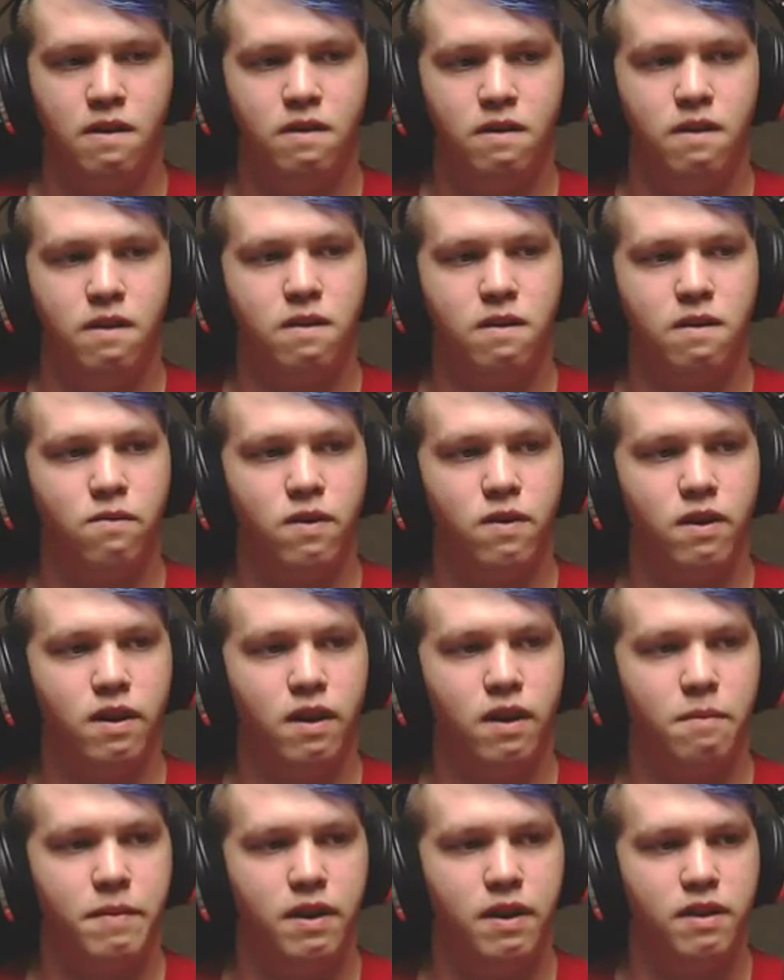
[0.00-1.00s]
Nothing
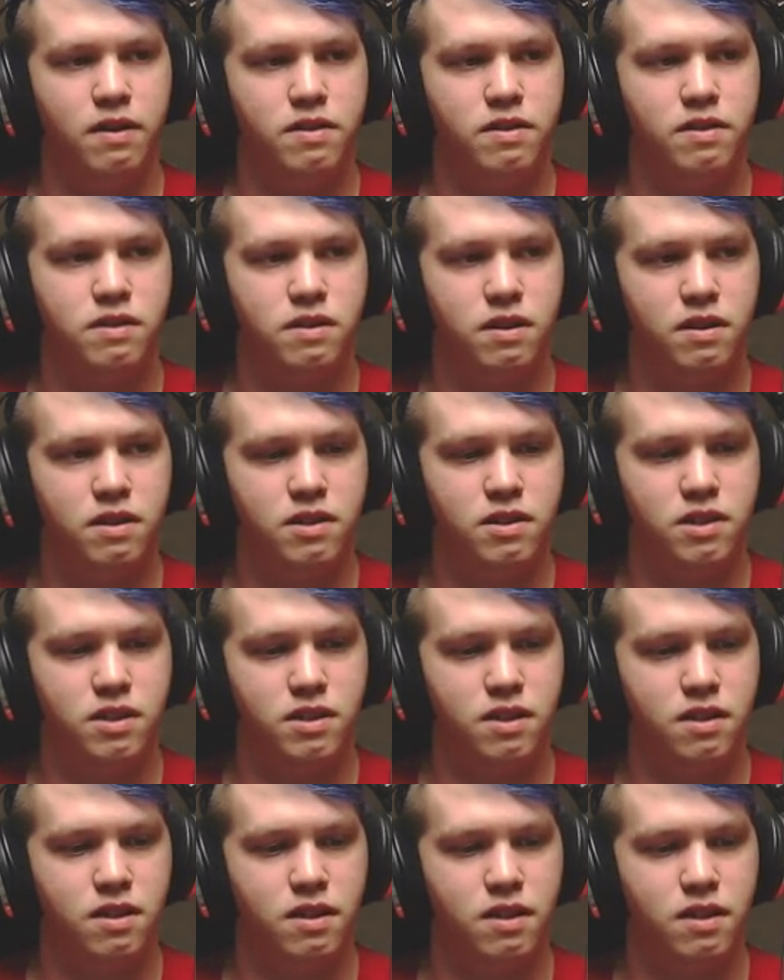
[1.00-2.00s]
really. I mean, it's
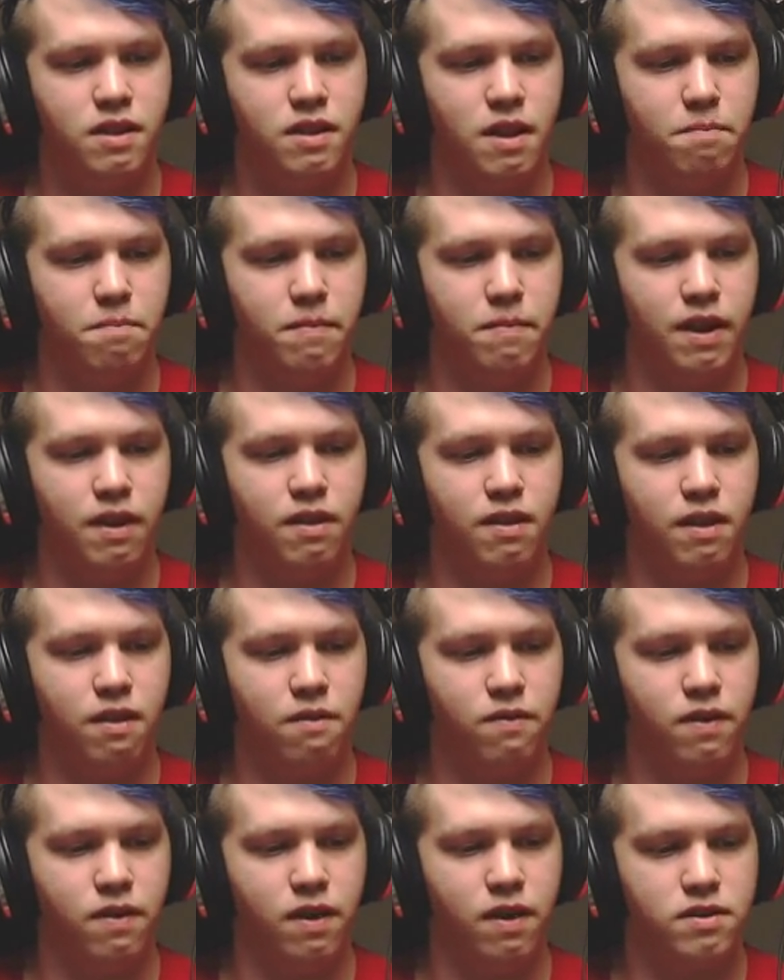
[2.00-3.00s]
just that main thing
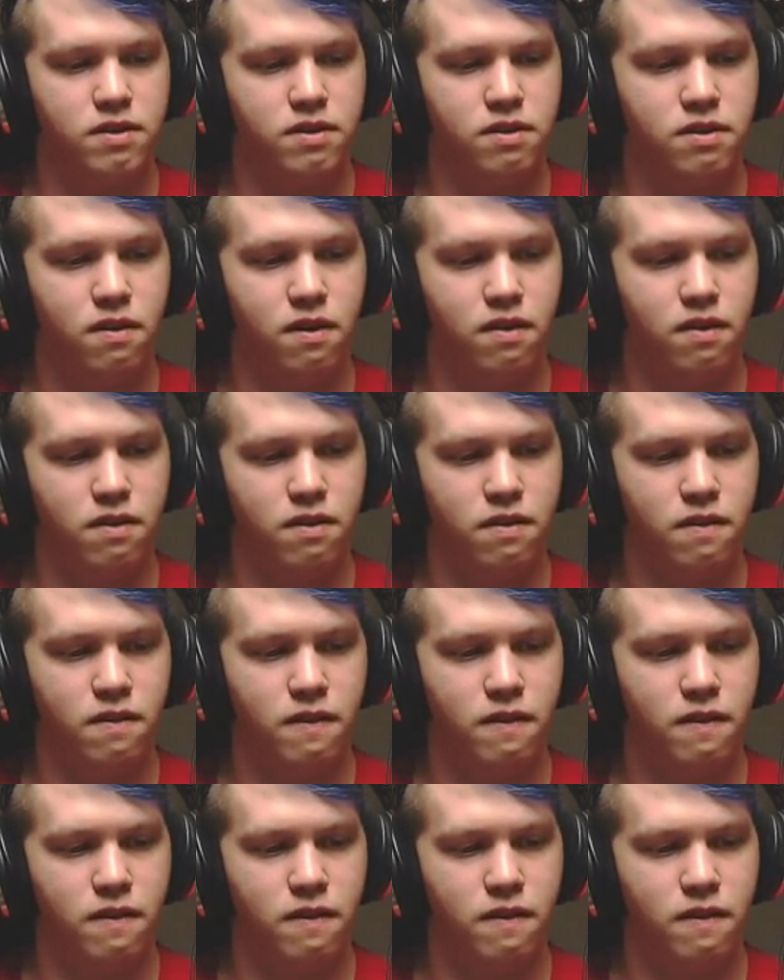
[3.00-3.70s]
of getting started.